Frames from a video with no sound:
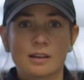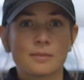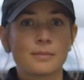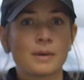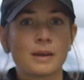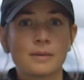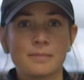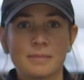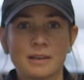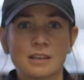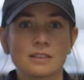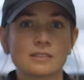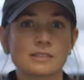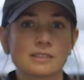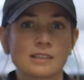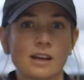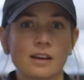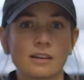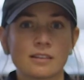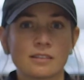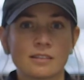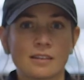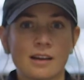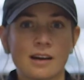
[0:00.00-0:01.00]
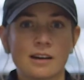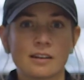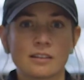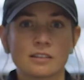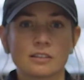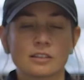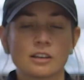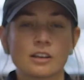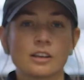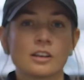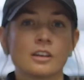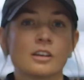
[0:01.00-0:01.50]
it may be a sign that
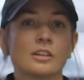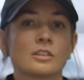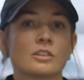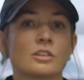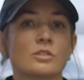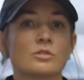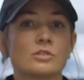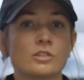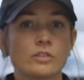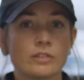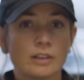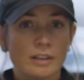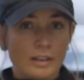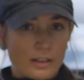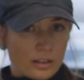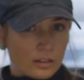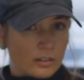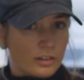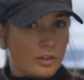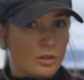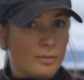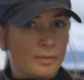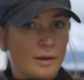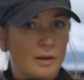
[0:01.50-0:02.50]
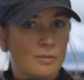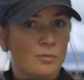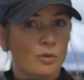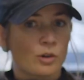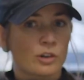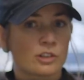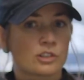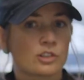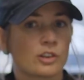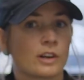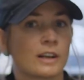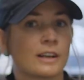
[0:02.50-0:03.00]
you do need a little bit
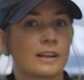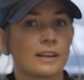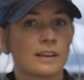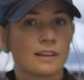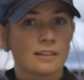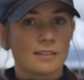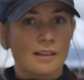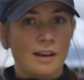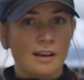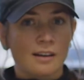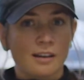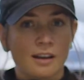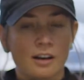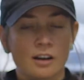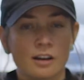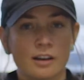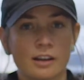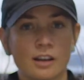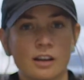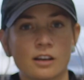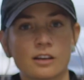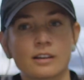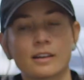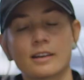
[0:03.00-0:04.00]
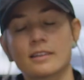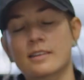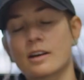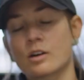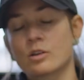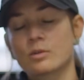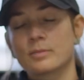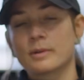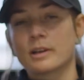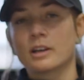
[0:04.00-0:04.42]
more training in that area, and that would